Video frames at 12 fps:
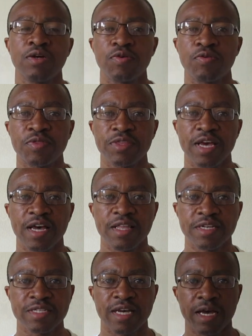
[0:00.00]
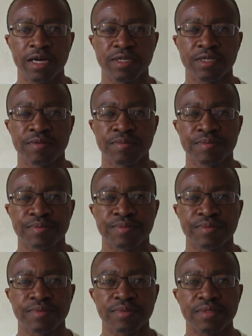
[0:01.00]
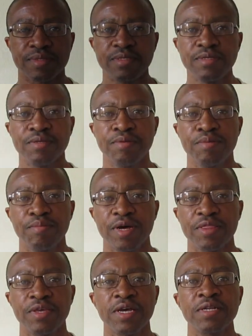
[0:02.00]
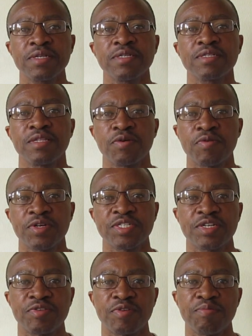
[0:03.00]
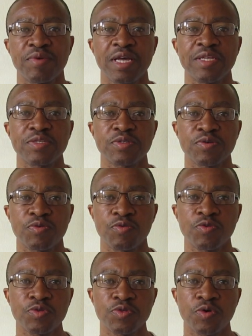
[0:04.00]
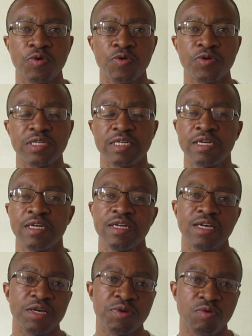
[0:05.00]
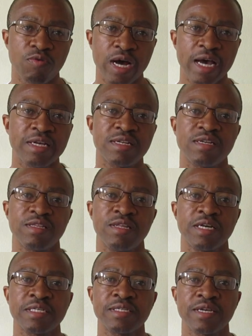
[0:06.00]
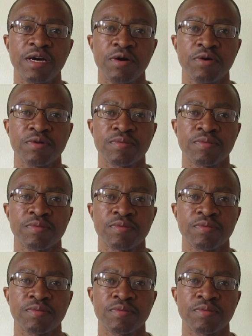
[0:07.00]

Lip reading: on the other side. But then the question remains, who sold and why did they sell?